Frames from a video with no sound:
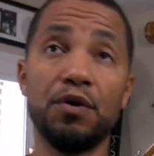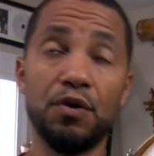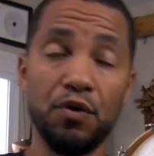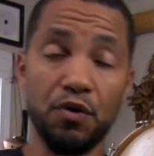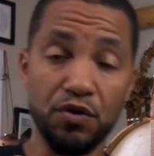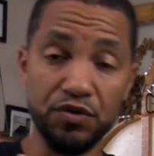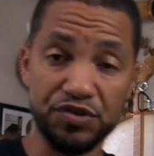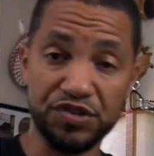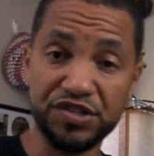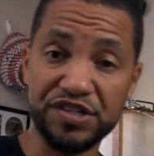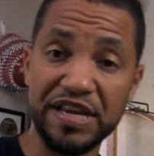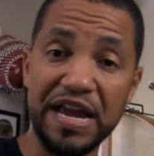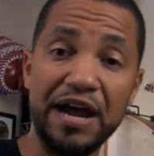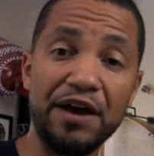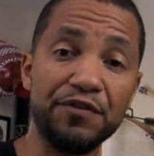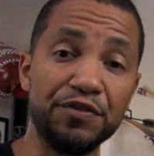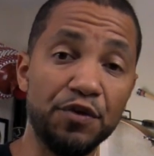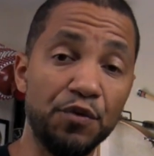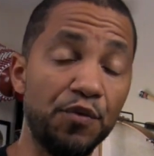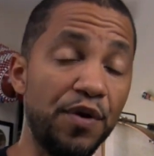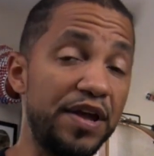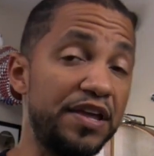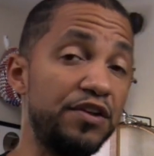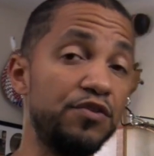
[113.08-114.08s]
or sound the
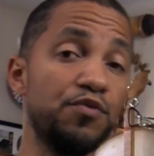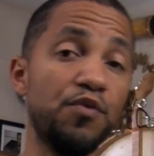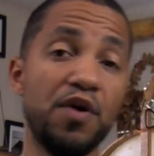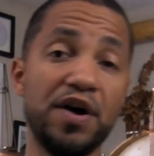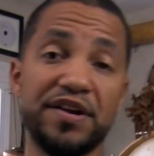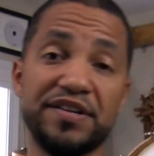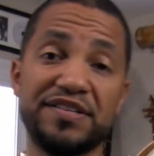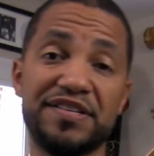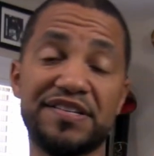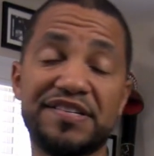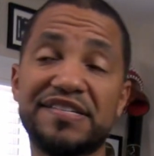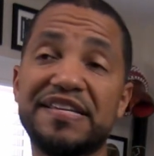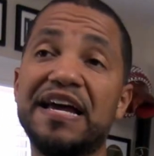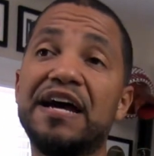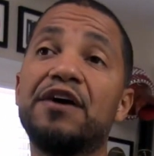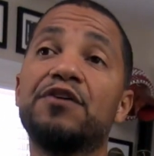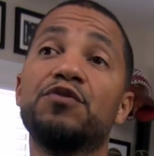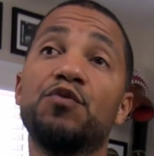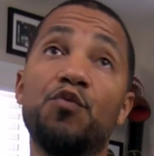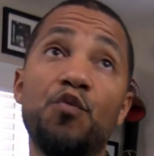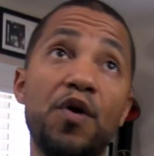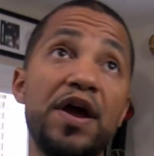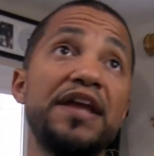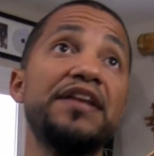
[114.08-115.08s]
way you want it to
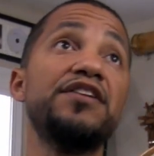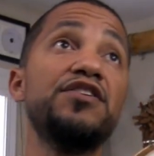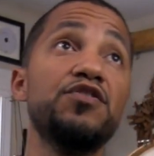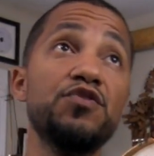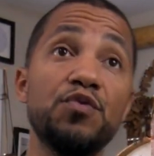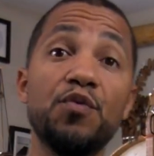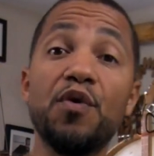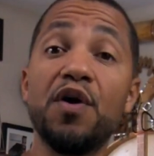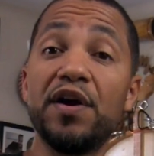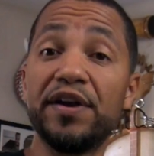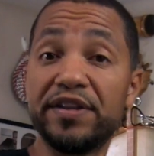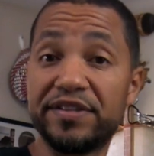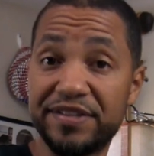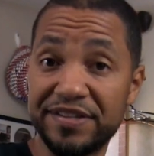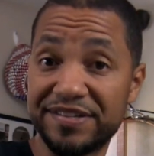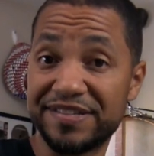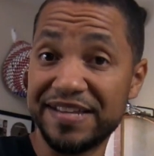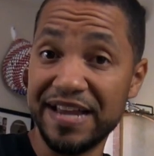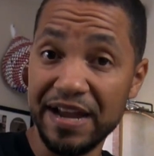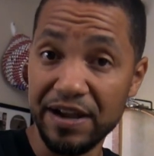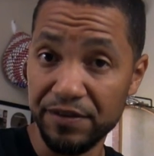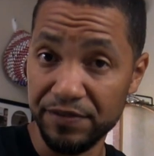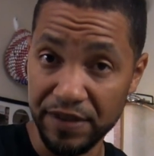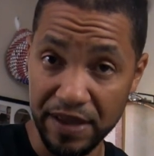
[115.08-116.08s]
sound when you want it to
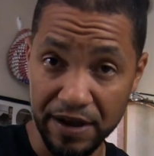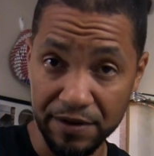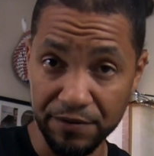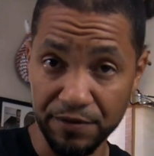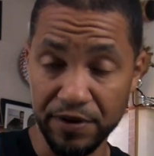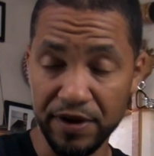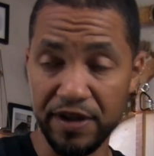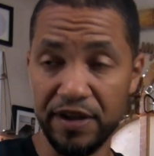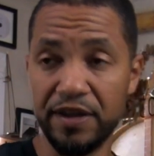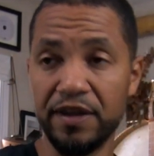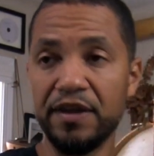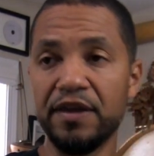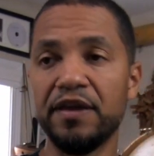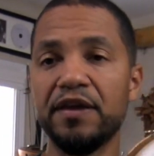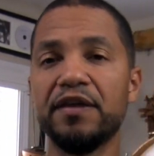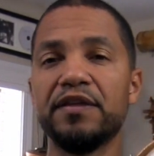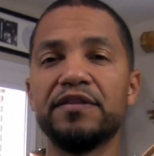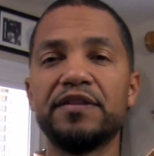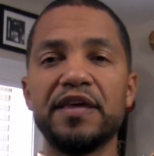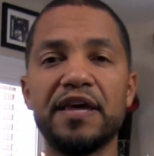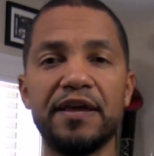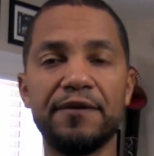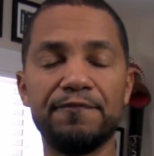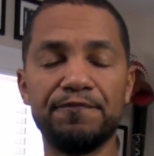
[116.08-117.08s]
sound that way,
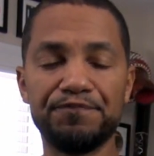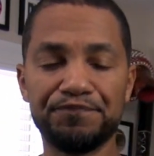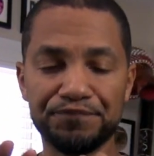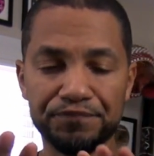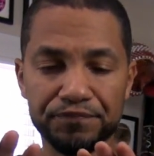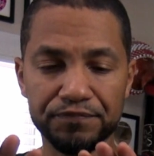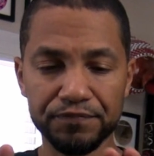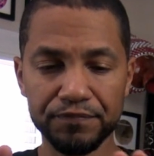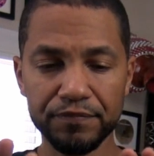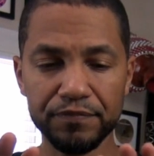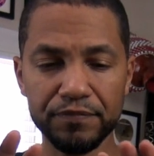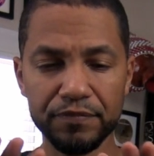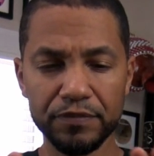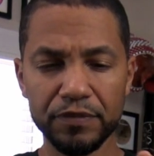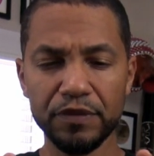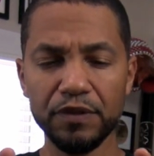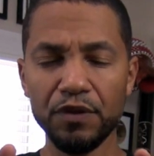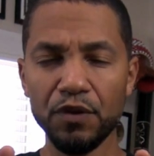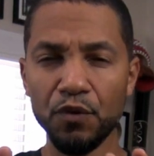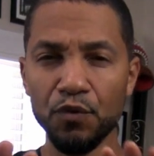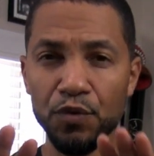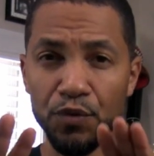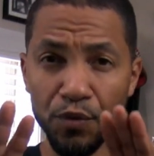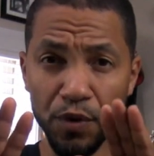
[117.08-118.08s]
then
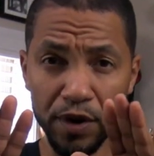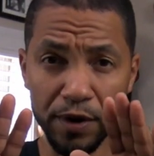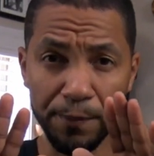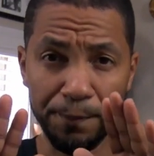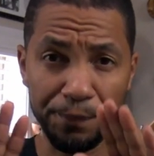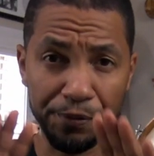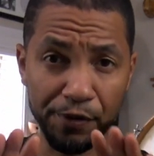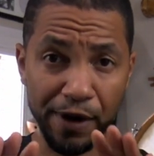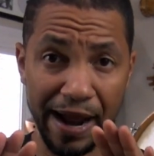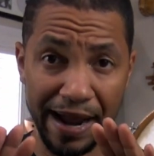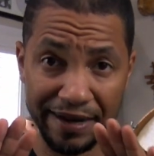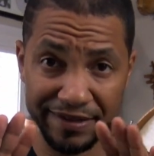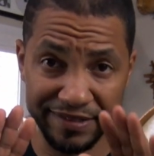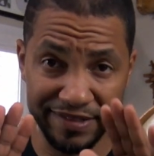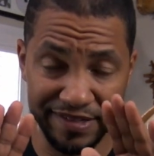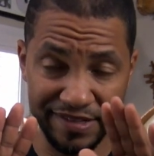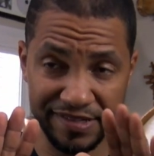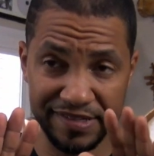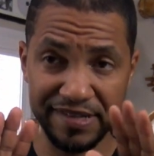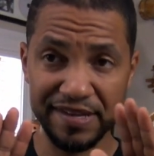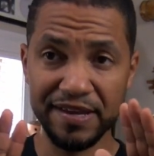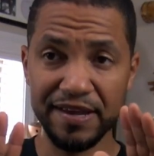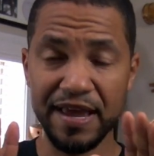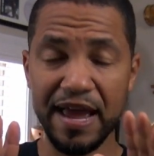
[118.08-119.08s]
we want to
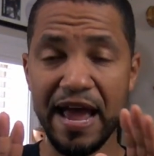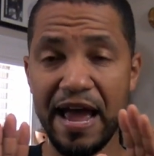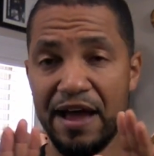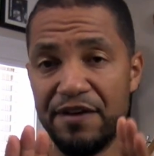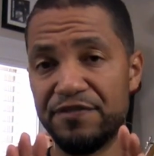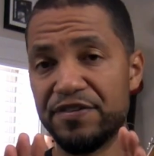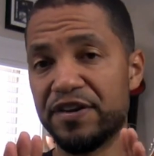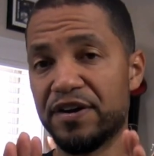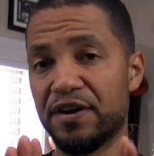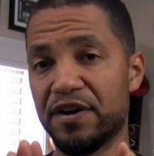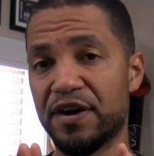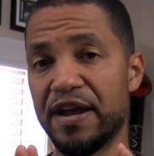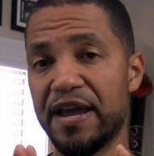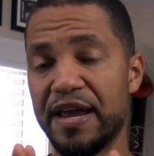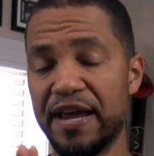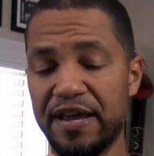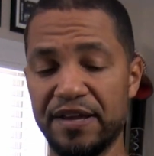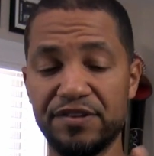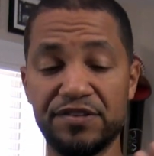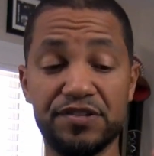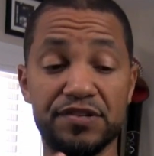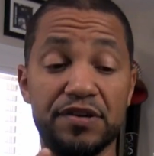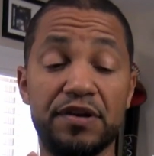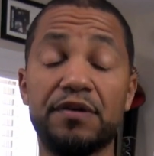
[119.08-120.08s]
practice having our
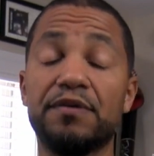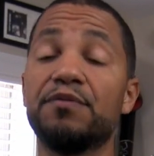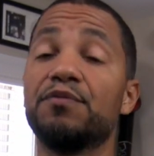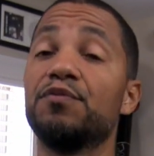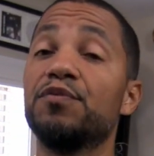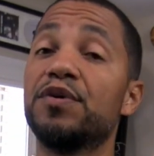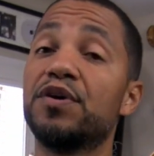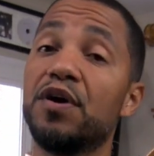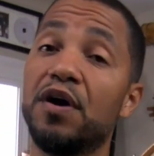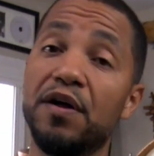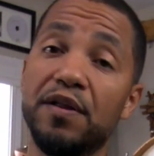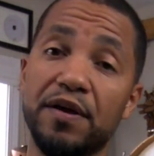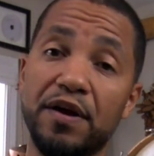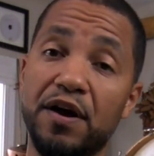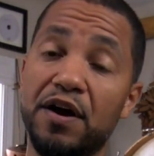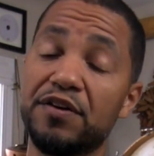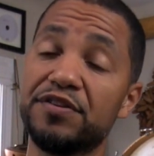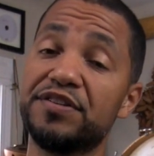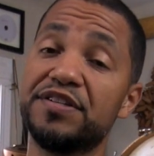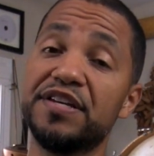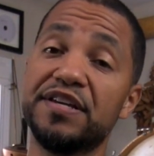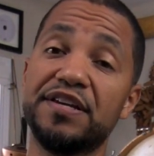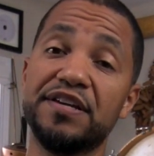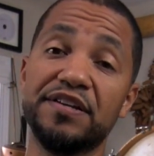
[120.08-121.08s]
hands, we call it
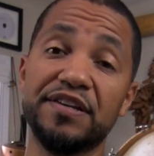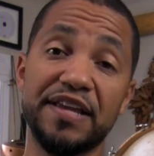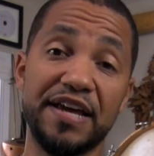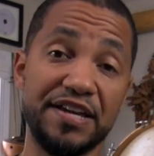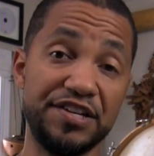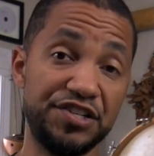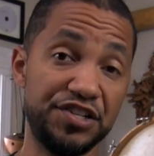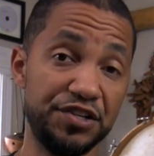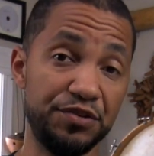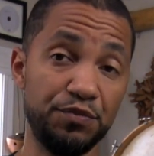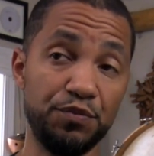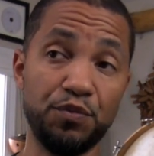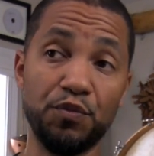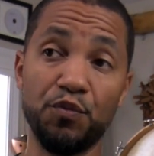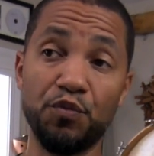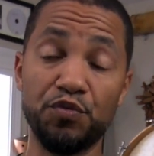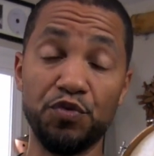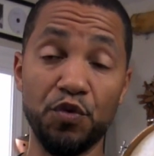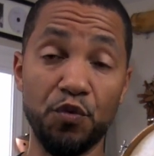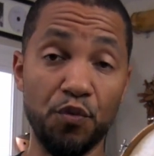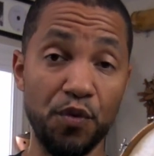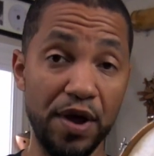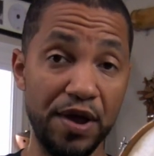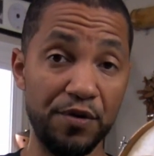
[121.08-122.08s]
articulation,
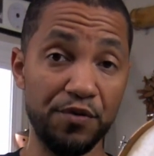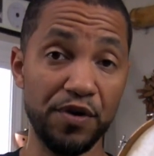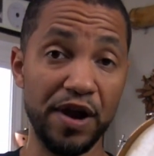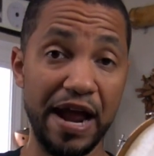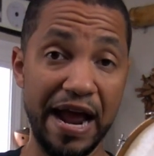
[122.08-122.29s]
the way we're